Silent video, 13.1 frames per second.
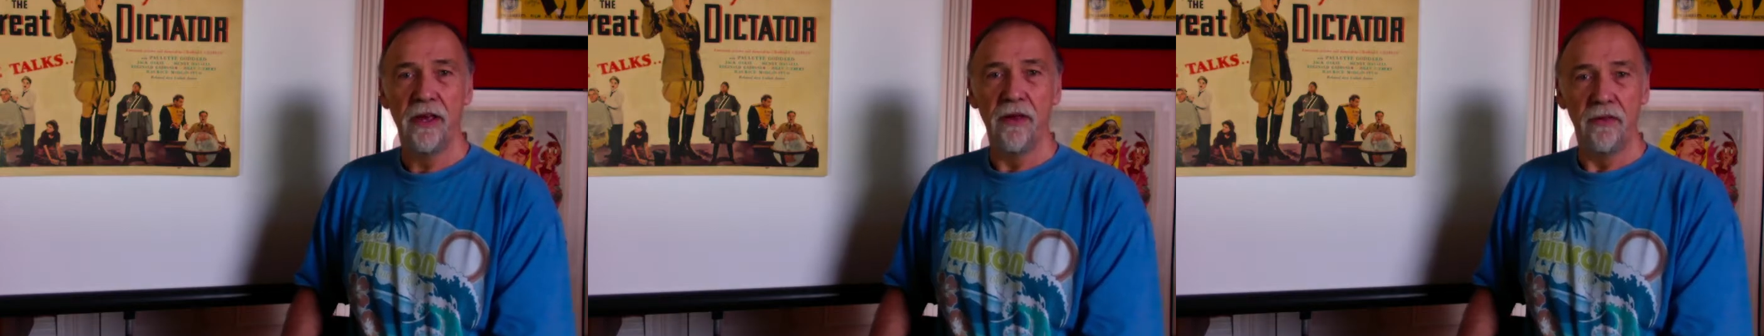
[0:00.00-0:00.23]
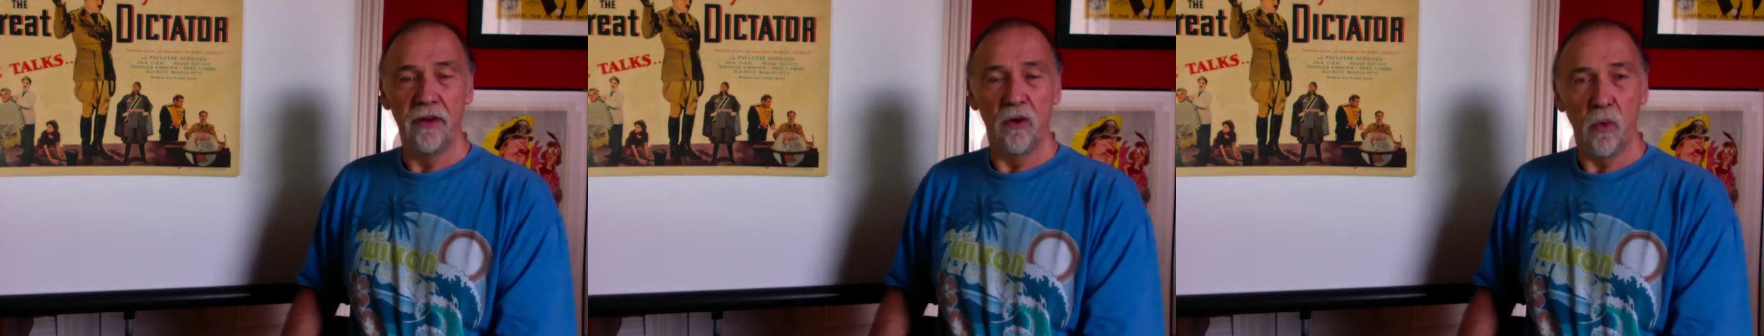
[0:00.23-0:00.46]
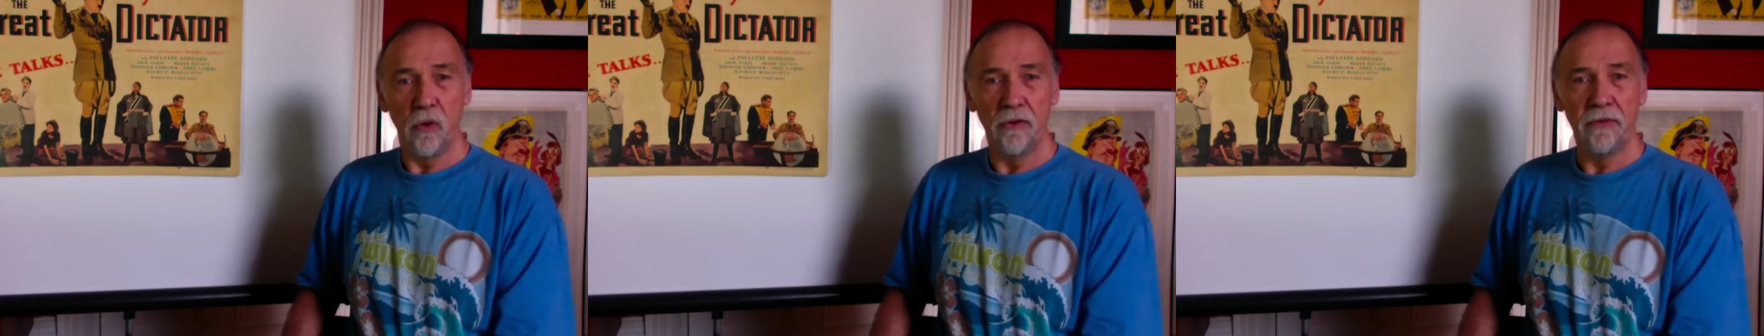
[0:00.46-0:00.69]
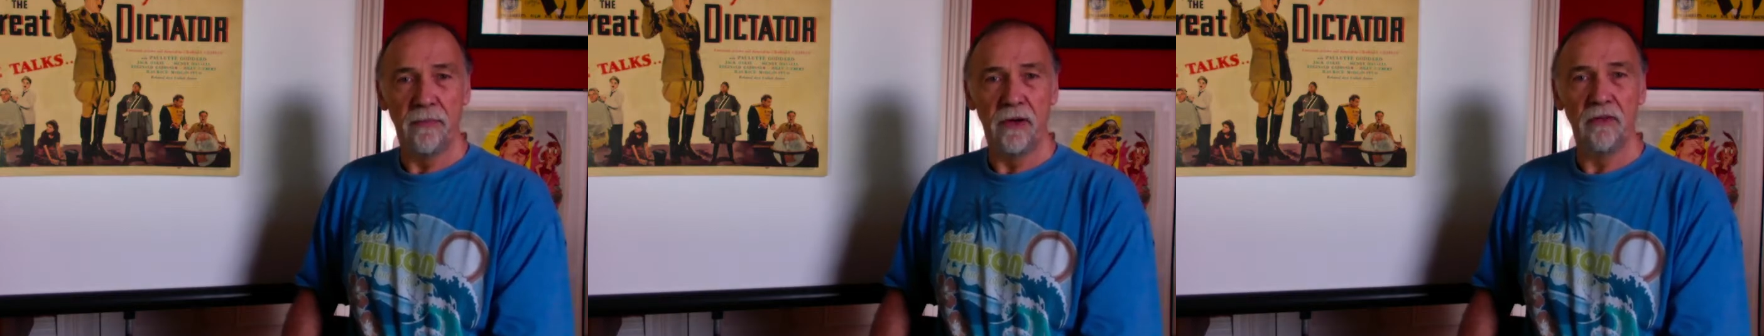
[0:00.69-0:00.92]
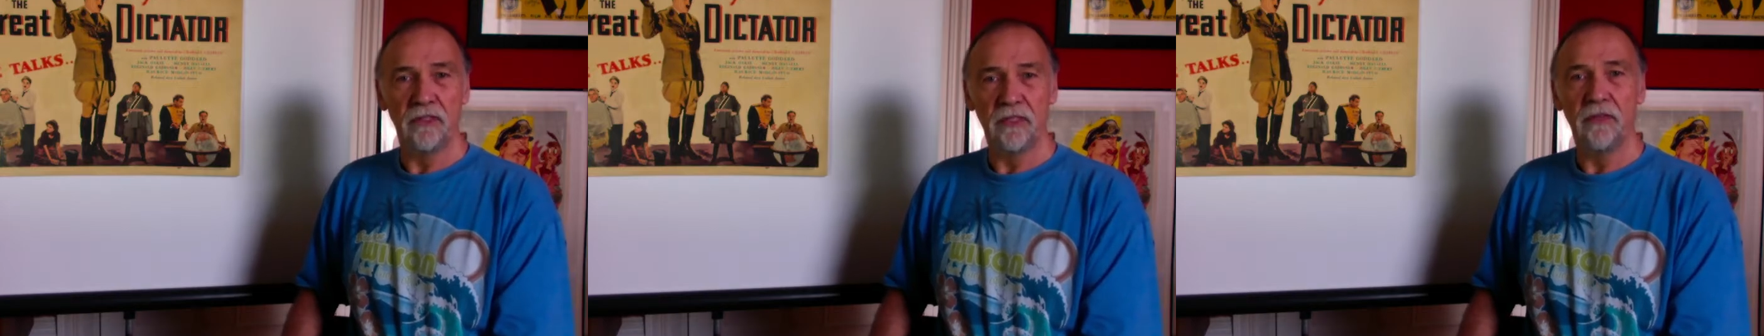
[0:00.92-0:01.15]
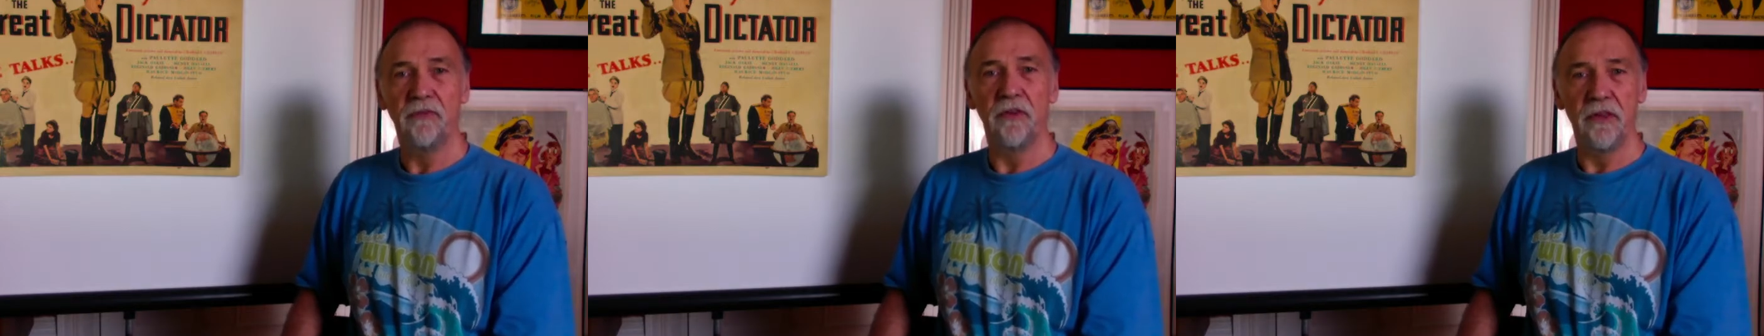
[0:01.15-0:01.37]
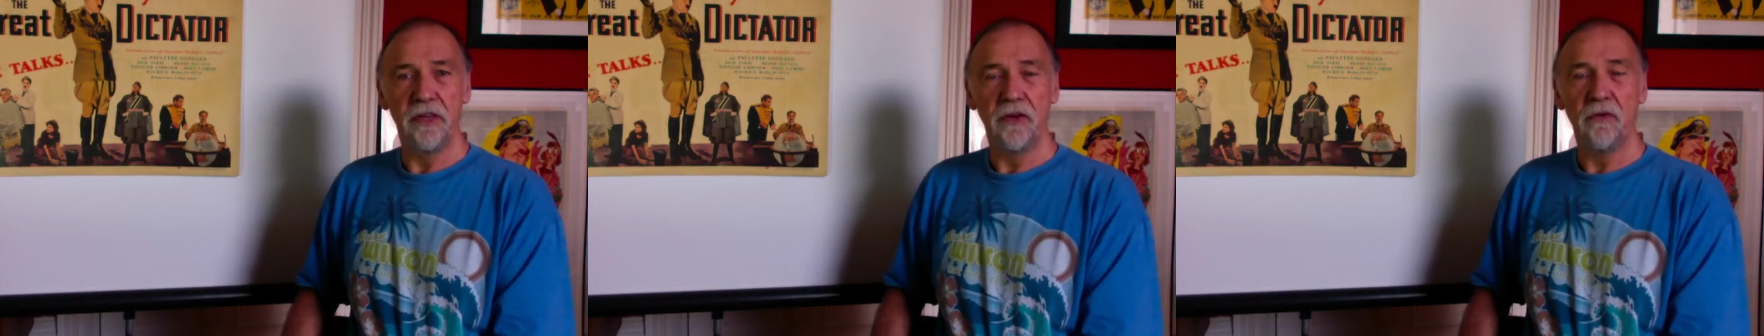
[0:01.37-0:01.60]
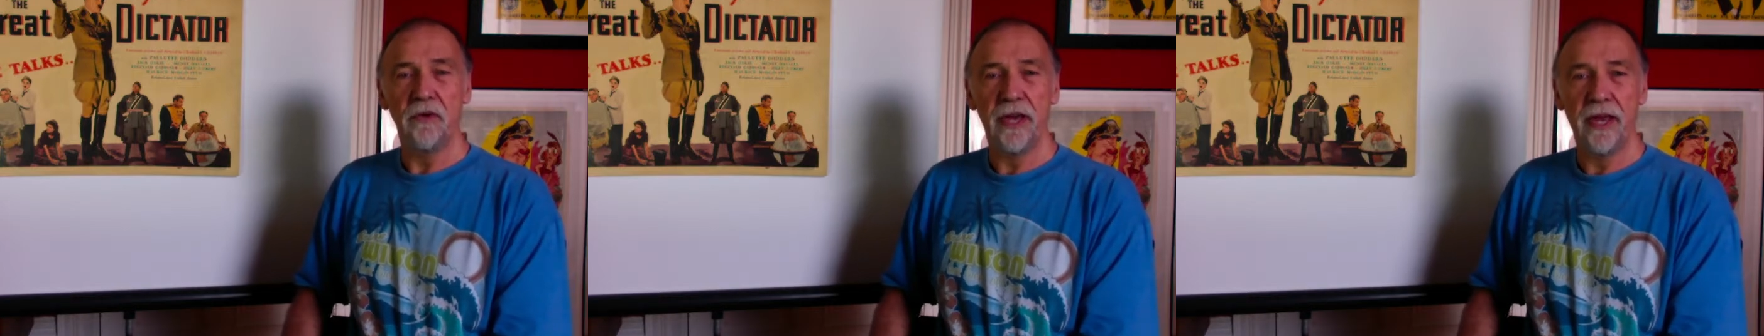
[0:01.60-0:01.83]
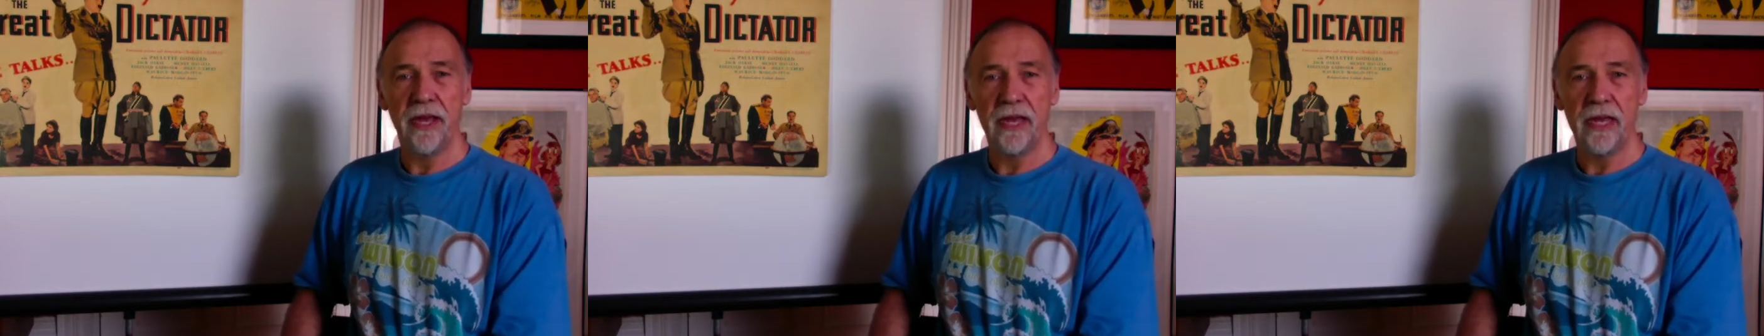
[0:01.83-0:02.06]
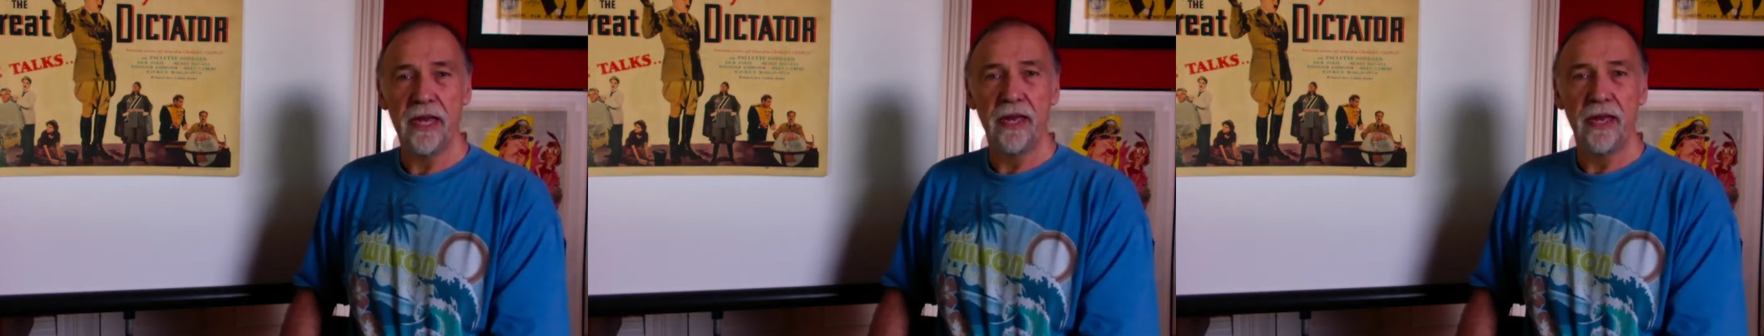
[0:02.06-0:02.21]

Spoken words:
the quad poster for the UK